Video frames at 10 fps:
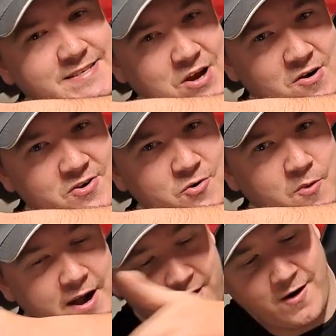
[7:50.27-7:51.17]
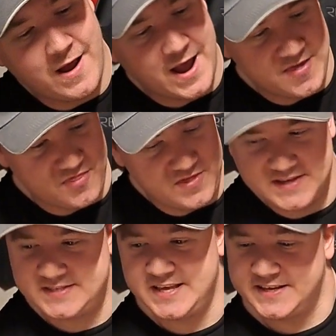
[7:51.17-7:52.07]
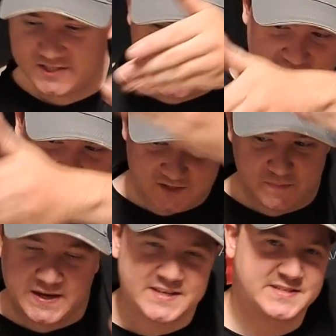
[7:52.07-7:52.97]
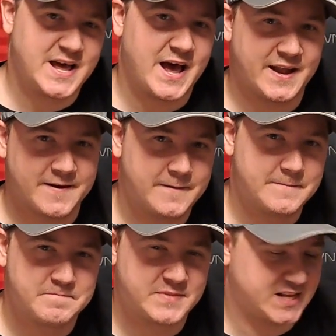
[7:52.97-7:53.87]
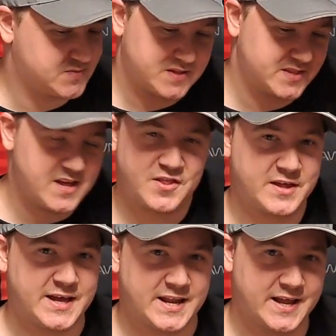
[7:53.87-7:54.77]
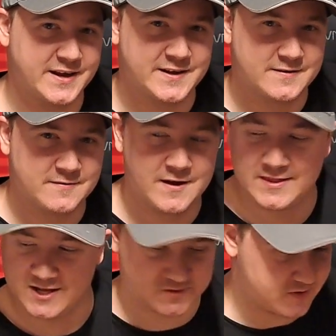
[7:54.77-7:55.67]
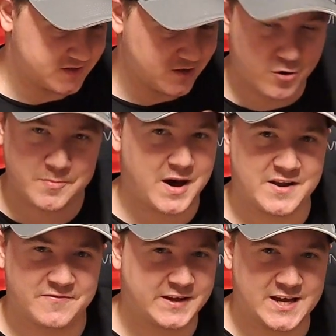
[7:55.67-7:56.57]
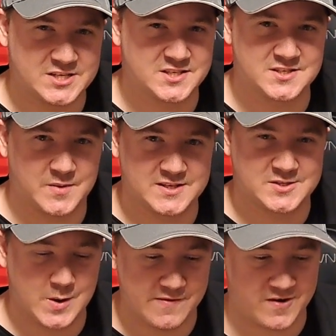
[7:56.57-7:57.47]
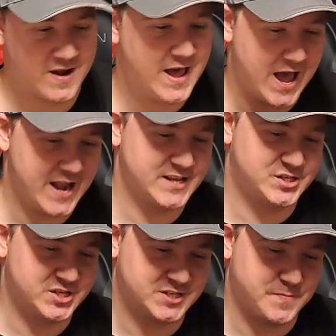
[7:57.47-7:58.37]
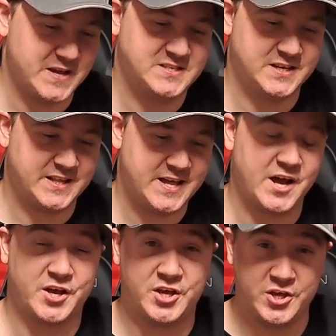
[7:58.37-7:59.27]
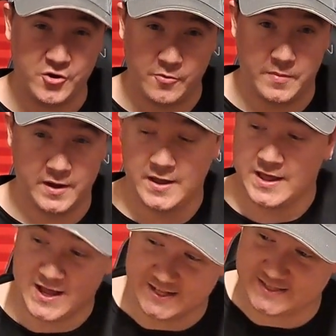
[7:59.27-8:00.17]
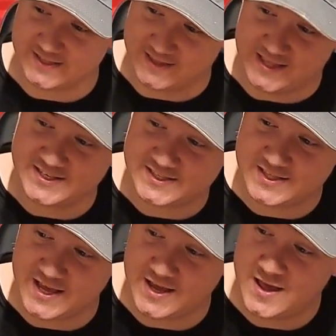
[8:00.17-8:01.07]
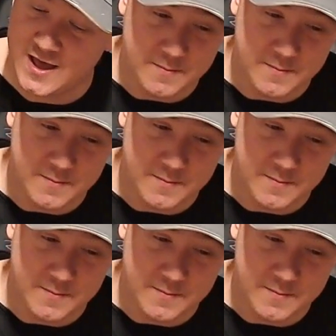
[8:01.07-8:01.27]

is hard to wear, and this thing is just as big as that. That's with nothing in it. That's with no modifications whatsoever, and it's just basically a cube. It's this thing,